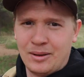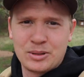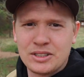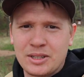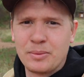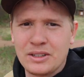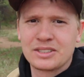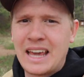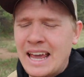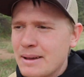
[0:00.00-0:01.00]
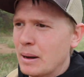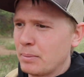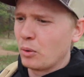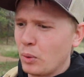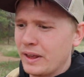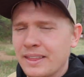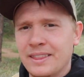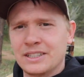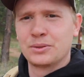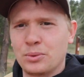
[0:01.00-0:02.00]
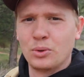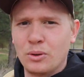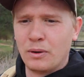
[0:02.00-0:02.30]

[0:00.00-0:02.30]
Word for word: I'm sure someone else came up with this rule